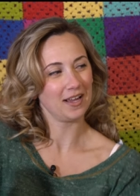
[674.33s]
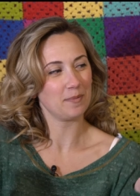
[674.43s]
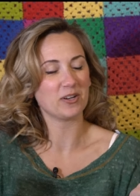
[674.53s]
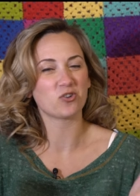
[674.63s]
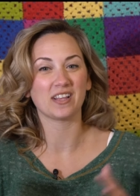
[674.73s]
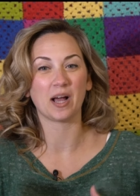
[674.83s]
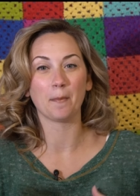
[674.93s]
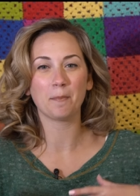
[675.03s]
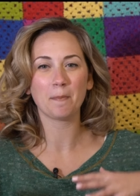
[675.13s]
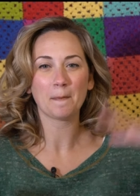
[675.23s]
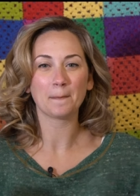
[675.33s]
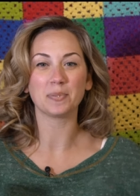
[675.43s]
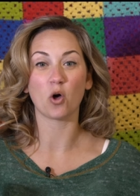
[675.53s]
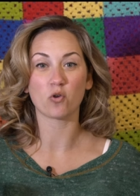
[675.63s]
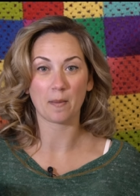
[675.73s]
like a picture of like a
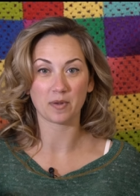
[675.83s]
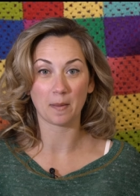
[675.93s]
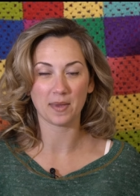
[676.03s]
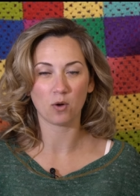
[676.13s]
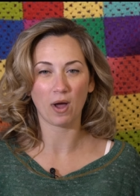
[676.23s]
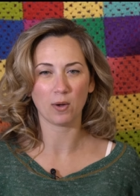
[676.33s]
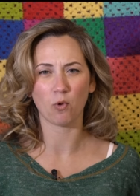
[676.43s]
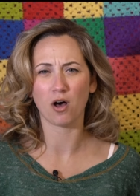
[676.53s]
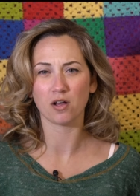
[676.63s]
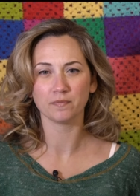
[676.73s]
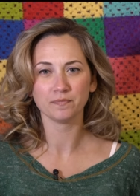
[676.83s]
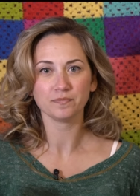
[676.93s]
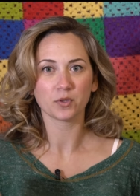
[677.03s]
blown up on a big white wall.